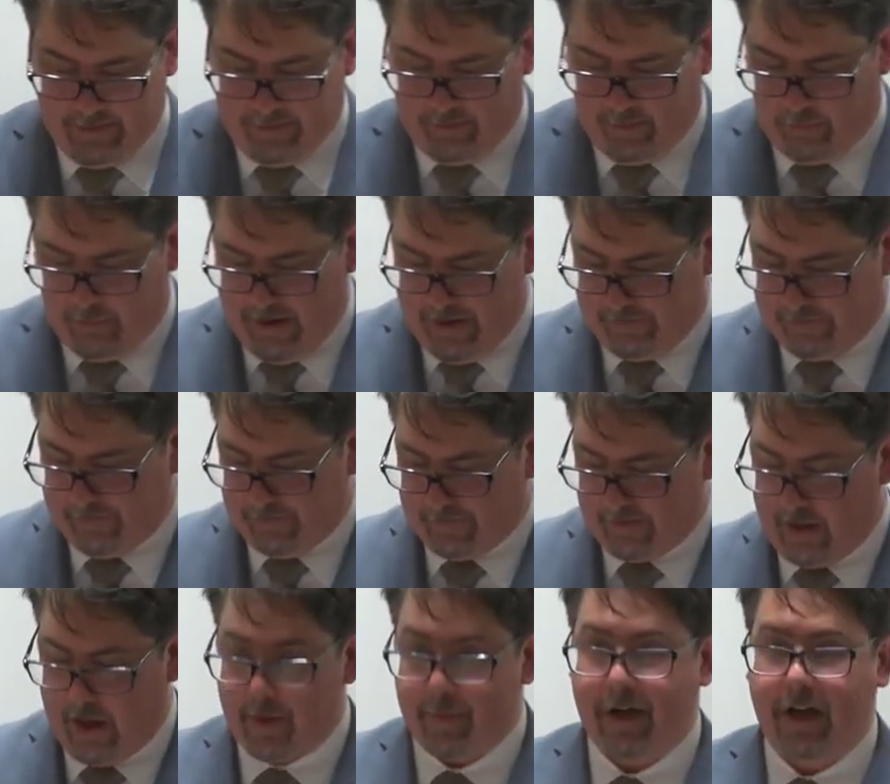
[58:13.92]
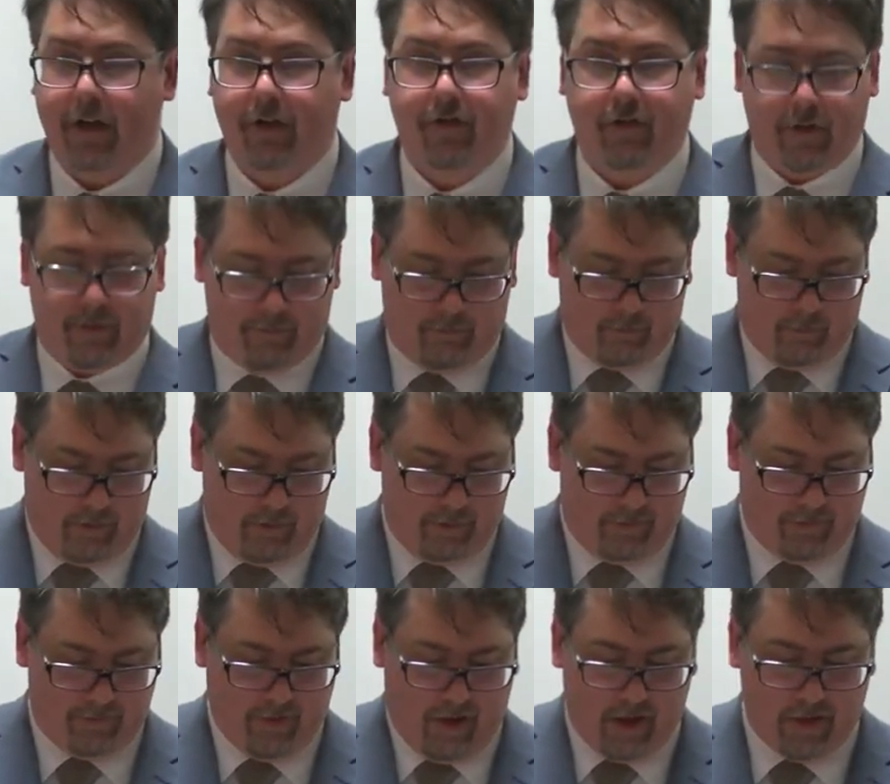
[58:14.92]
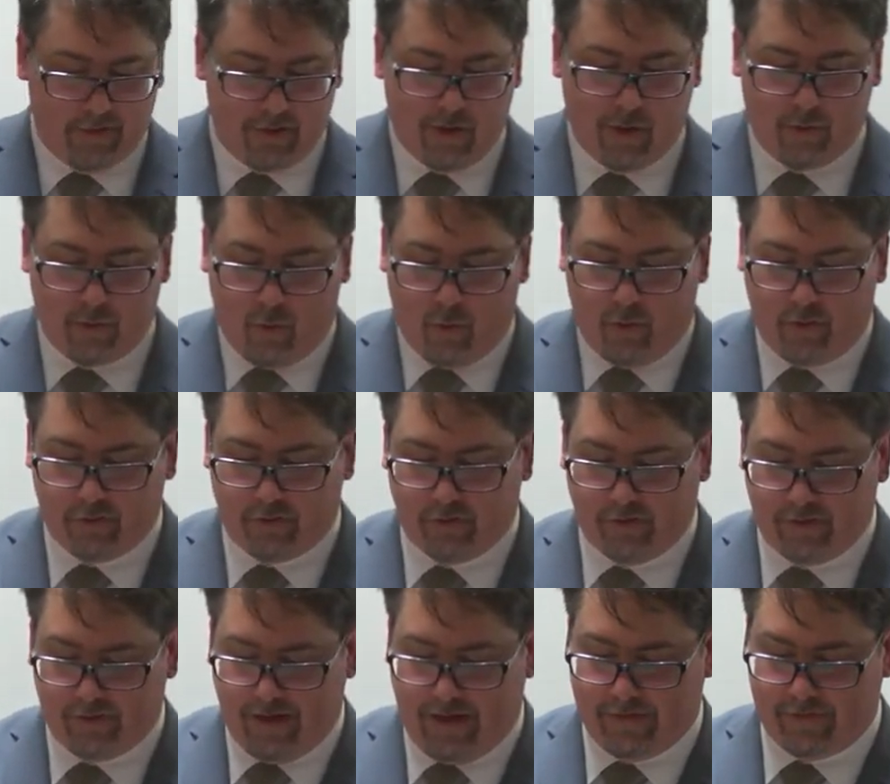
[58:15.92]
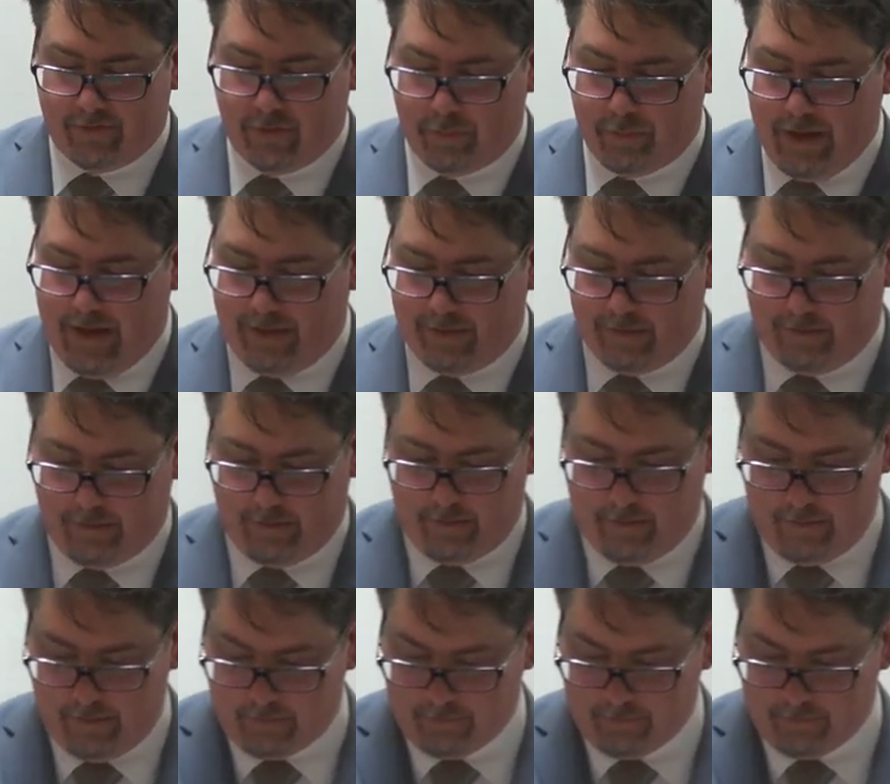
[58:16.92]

The rest is a combination of words of unknown origin and Tibetan.